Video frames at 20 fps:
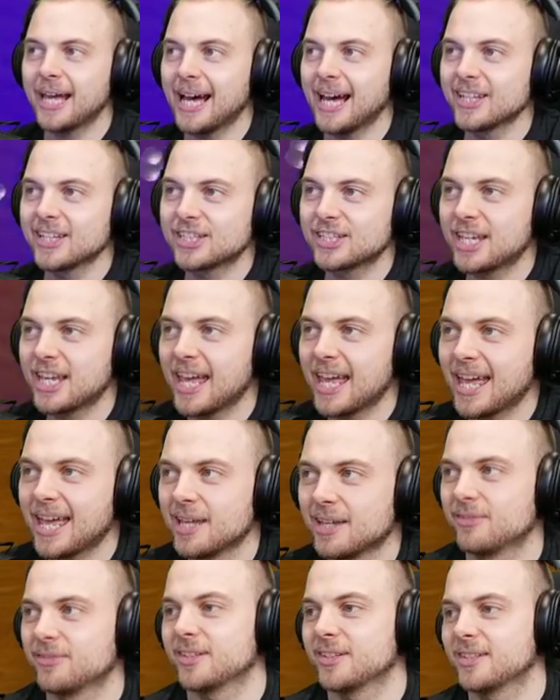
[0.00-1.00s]
out of this
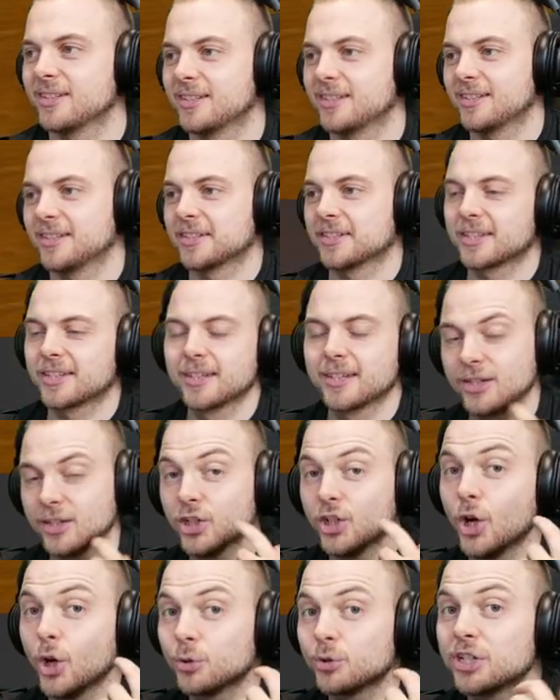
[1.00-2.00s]
cave, you
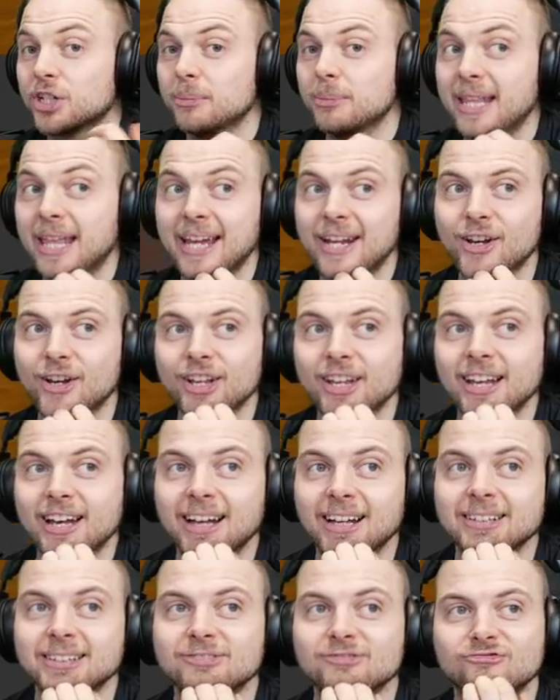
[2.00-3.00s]
know who's going to be there, don't you?
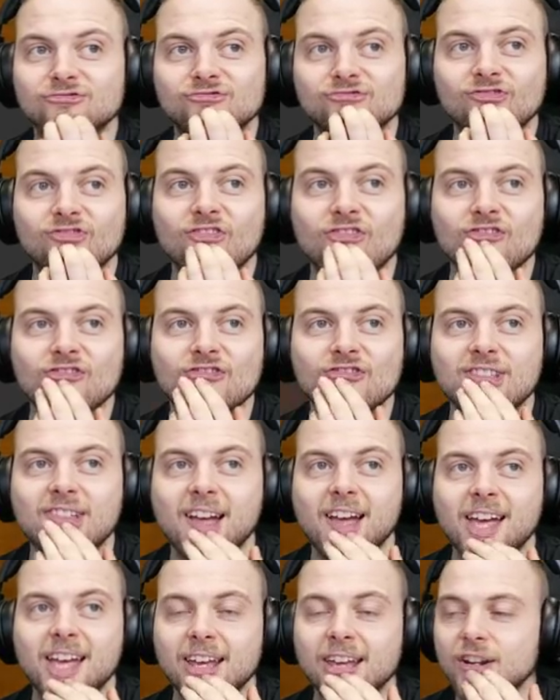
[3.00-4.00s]

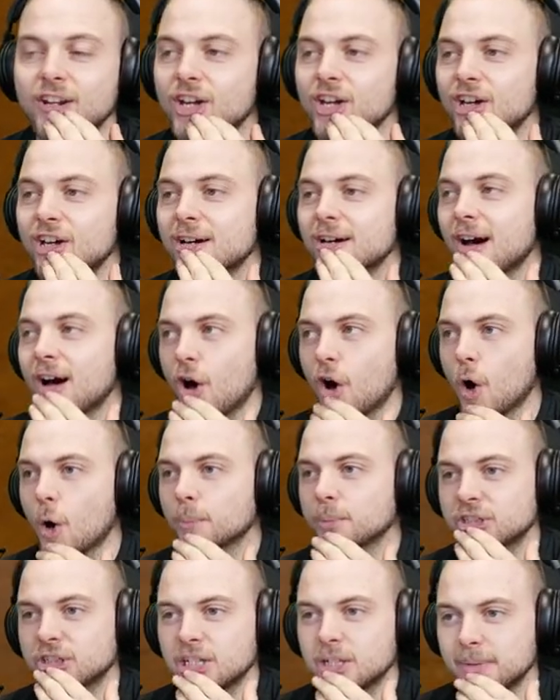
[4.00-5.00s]
You know
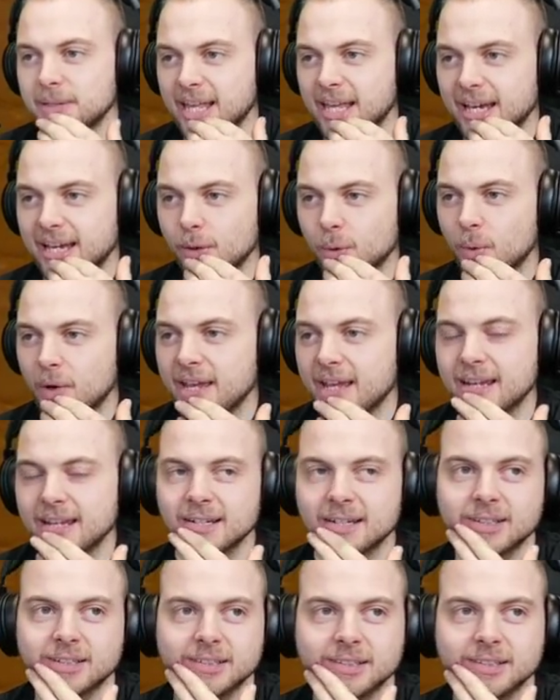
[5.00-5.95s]
Hop's going to be there, waiting.